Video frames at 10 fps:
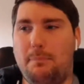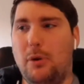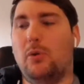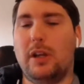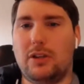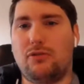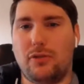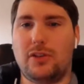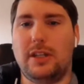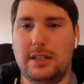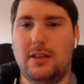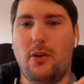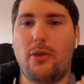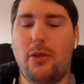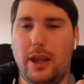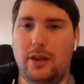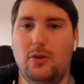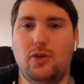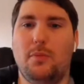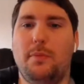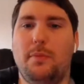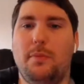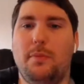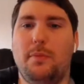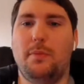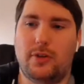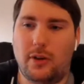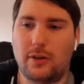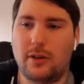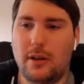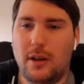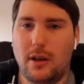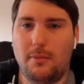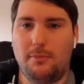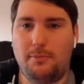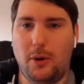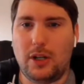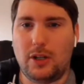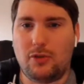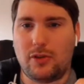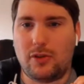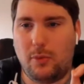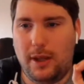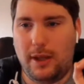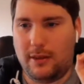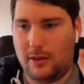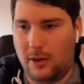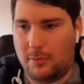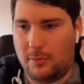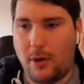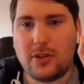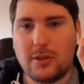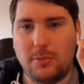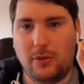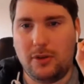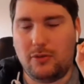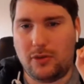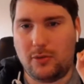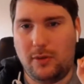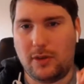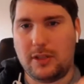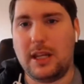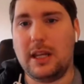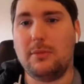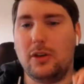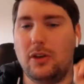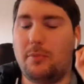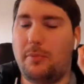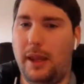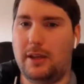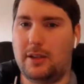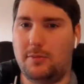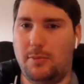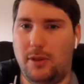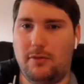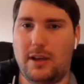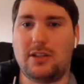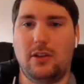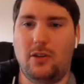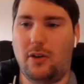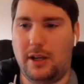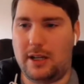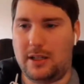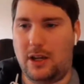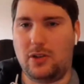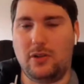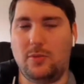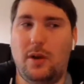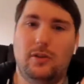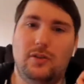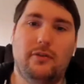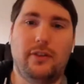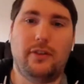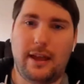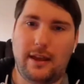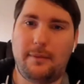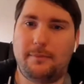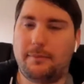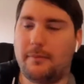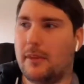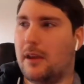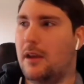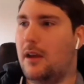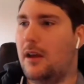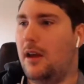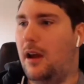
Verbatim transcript: Building trust is the thing you should be focused on. Building trust with your boss, building trust with your team and your peers, with the rest of the organization as well. Don't forget that. Brilliant.